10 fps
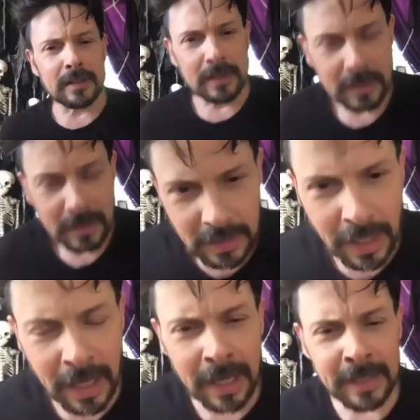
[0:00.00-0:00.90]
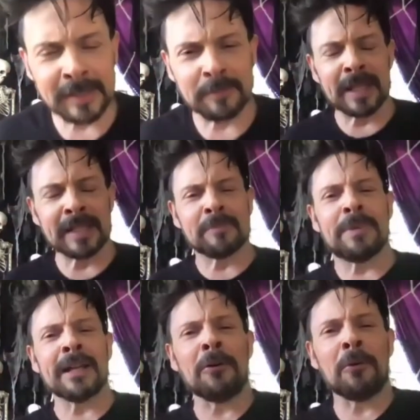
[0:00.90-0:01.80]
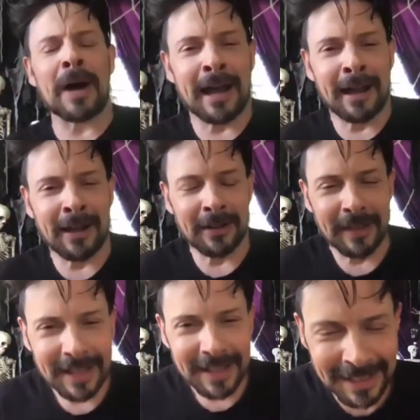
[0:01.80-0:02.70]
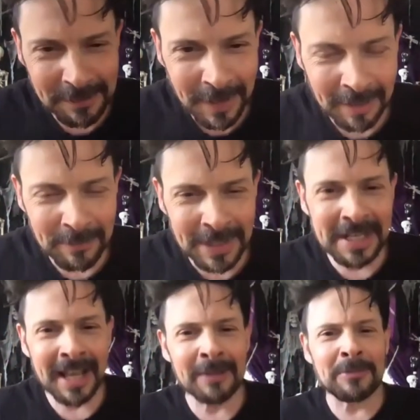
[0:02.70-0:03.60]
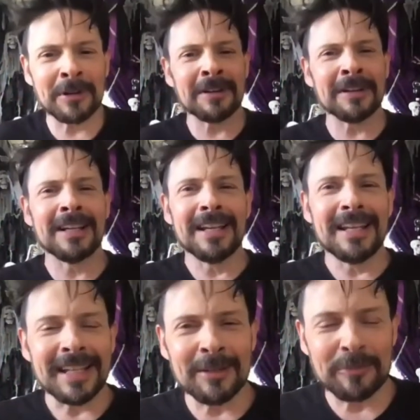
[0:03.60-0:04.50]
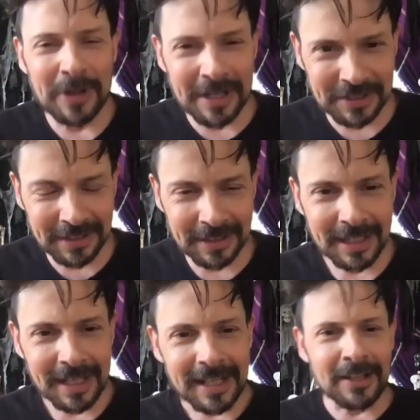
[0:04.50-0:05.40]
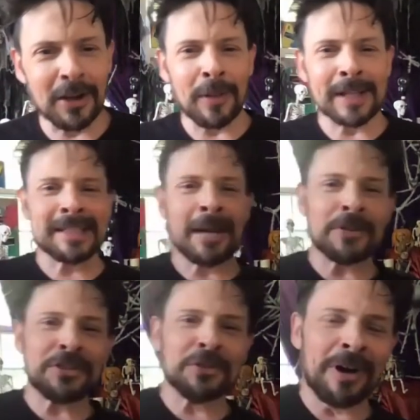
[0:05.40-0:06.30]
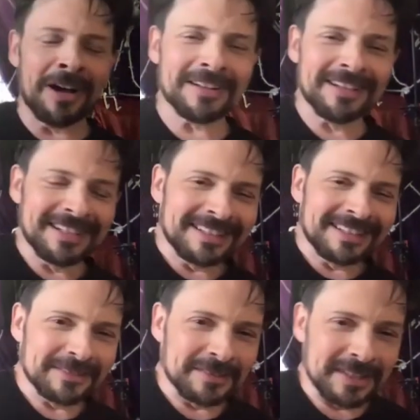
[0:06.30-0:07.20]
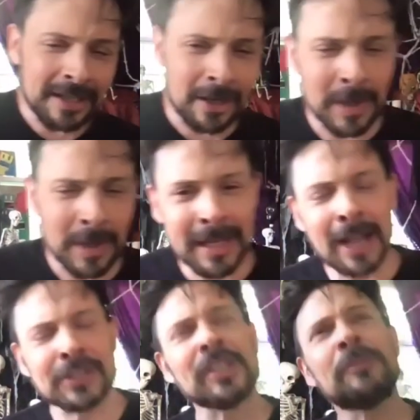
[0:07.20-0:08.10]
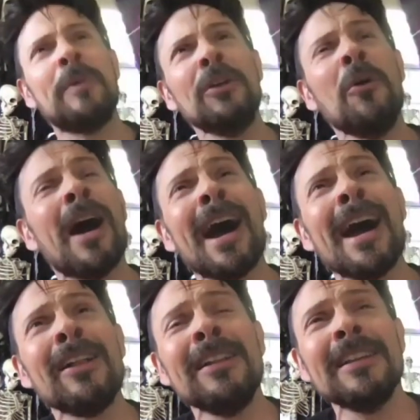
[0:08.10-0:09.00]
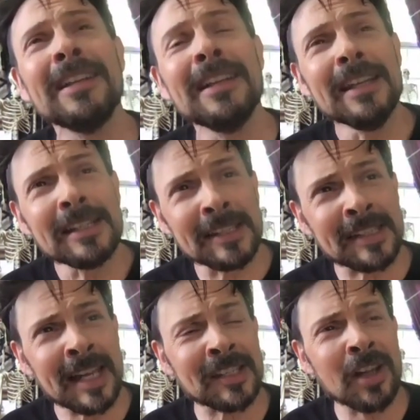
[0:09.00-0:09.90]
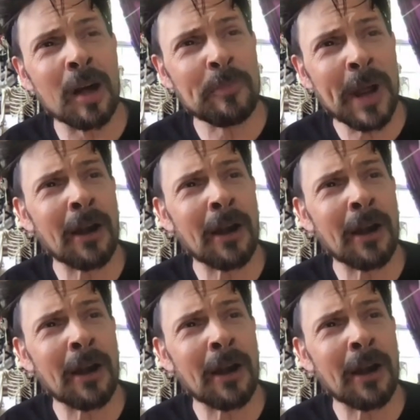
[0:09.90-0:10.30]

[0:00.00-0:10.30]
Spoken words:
It's been a while. That's my Mitch Hedberg impression. No, I don't know what you want. Oh my gosh, it's been a while since I saw Power